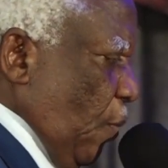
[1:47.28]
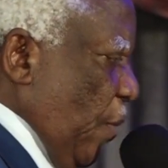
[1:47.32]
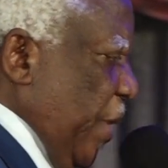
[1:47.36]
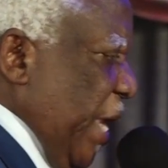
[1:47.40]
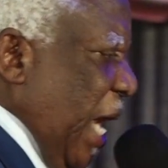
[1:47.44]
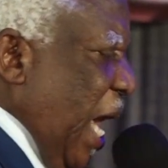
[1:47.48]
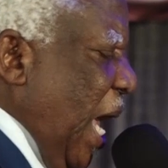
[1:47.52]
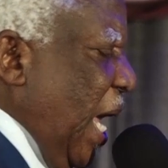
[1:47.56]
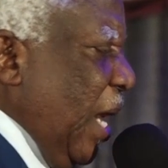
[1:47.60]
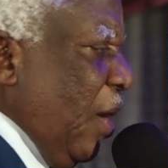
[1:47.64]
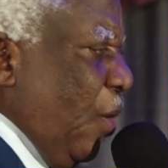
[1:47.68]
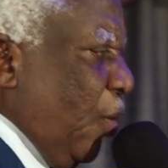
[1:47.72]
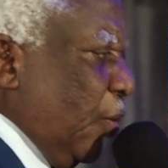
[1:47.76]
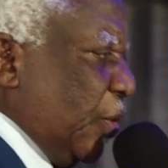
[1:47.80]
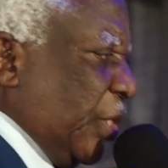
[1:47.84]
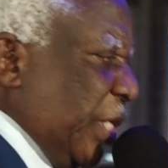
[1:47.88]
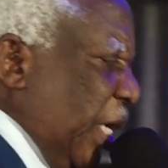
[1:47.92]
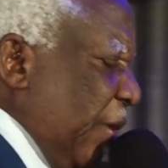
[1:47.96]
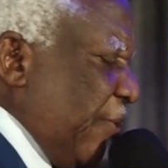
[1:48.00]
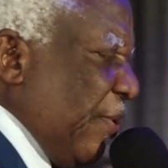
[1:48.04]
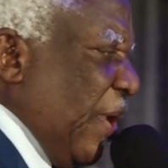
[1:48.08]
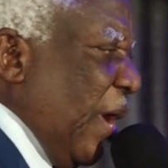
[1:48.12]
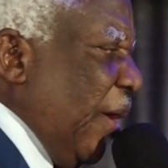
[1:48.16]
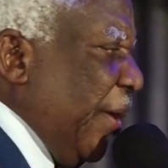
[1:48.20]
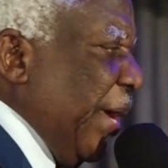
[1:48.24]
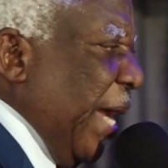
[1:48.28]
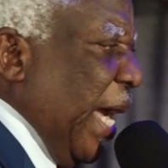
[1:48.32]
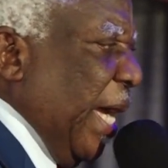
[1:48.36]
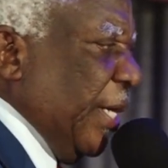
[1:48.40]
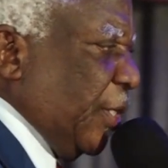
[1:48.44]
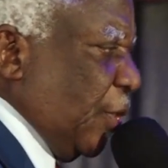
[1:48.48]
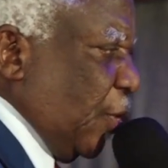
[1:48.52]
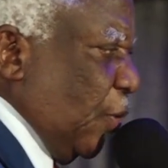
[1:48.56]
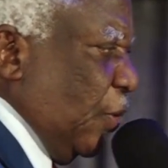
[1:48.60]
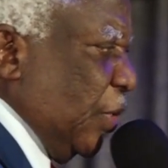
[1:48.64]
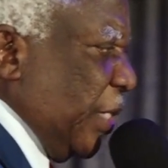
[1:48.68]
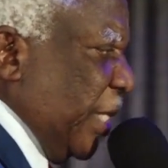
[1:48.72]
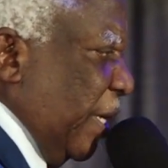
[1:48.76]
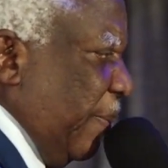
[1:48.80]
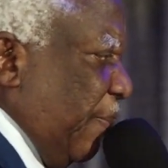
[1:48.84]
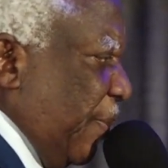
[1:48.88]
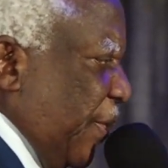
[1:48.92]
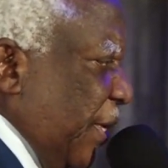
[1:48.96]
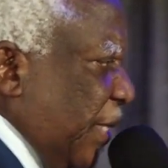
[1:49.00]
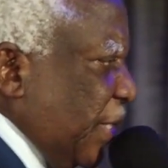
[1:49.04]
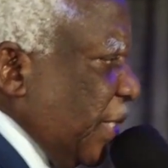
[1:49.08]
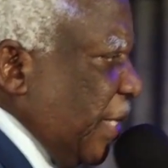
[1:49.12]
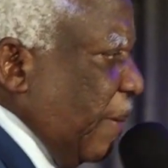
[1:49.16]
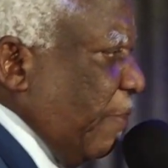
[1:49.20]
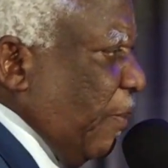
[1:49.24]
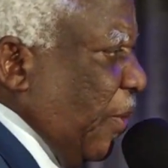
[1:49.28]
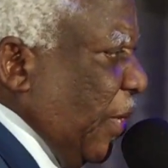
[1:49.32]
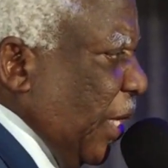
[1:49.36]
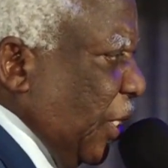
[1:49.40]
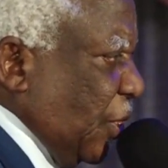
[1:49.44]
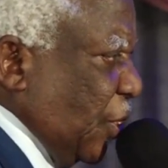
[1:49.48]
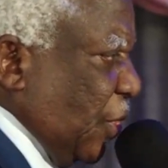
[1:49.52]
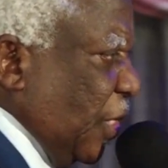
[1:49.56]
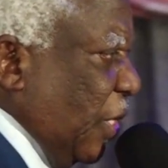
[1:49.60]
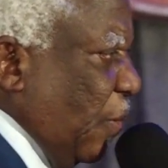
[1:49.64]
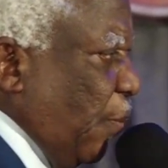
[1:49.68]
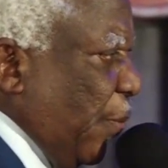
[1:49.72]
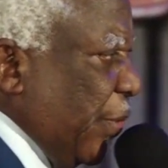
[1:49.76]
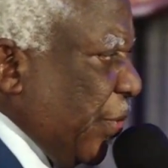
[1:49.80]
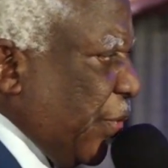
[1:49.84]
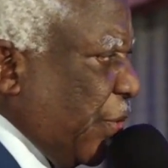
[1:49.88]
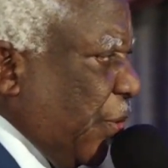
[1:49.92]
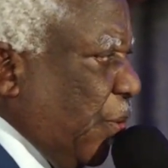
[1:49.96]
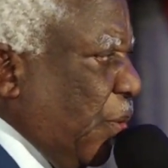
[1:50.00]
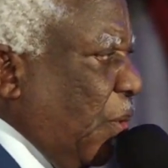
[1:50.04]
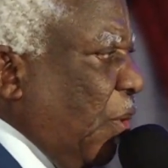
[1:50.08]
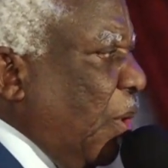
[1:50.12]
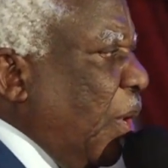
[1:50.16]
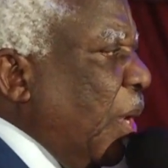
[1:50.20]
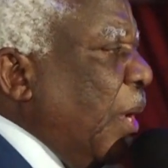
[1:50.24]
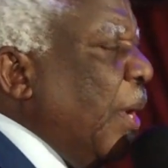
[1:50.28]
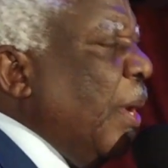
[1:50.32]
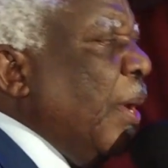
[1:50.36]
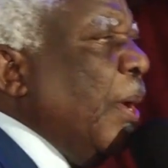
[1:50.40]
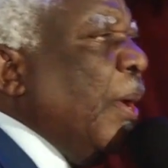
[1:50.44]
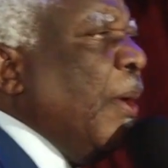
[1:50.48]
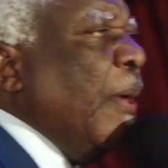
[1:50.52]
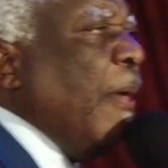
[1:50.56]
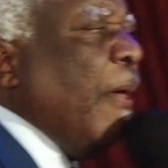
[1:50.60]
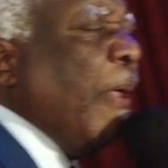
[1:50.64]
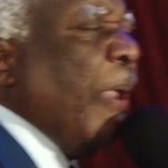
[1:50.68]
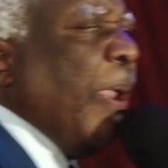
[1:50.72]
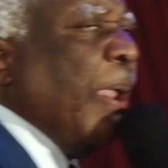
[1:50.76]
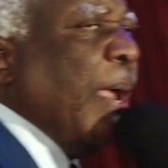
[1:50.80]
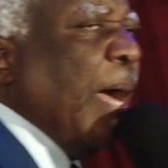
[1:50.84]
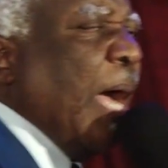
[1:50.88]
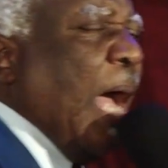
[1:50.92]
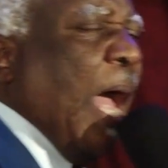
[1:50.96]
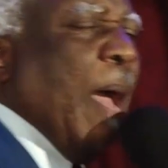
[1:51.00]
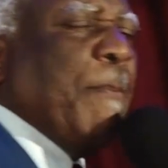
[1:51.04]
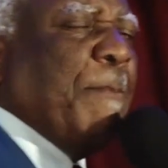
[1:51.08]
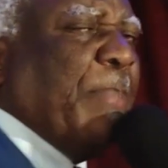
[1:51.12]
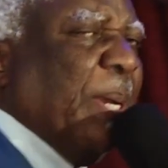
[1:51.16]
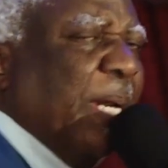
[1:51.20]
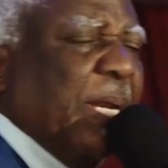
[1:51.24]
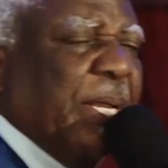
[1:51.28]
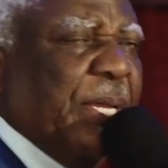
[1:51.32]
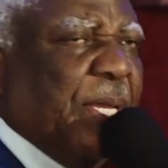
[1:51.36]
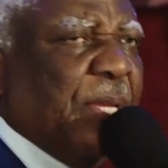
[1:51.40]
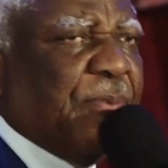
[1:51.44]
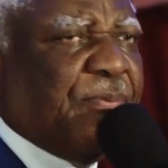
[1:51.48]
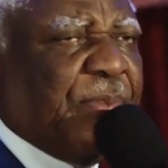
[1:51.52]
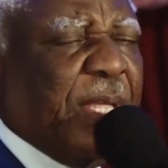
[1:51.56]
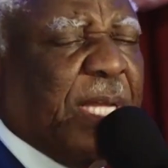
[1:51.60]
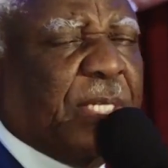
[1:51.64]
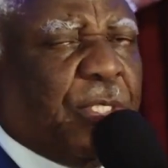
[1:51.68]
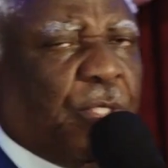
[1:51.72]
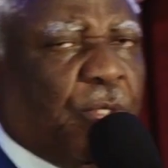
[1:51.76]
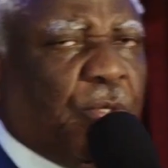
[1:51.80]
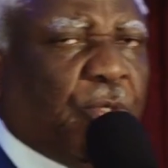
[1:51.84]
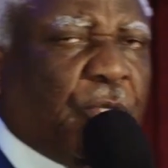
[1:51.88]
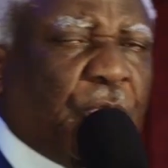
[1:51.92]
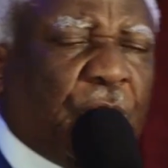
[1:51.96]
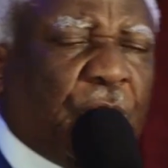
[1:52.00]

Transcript: when I looked around, I saw some things I'm going to share with you. I believe that you